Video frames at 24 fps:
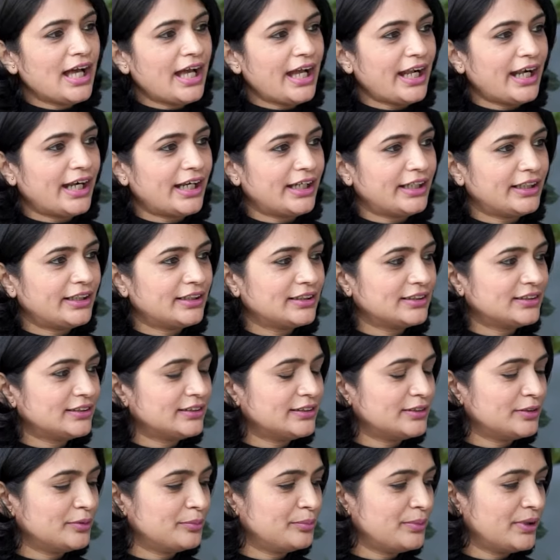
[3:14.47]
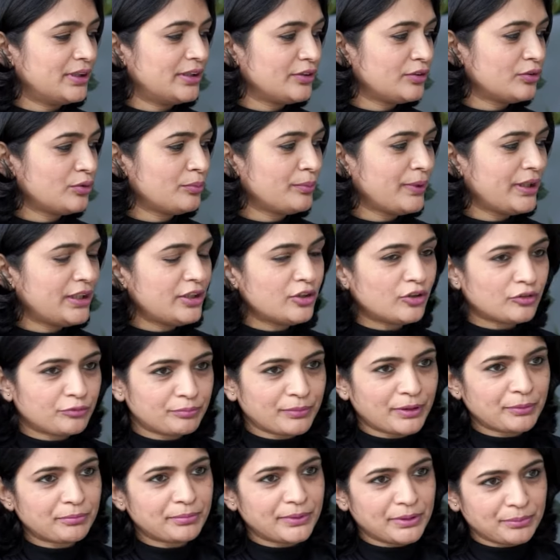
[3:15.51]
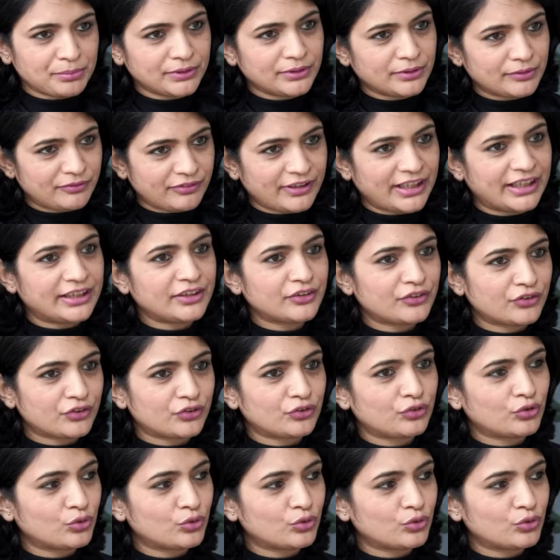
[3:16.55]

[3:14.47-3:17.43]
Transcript: and uh, uh, you know many of my people friends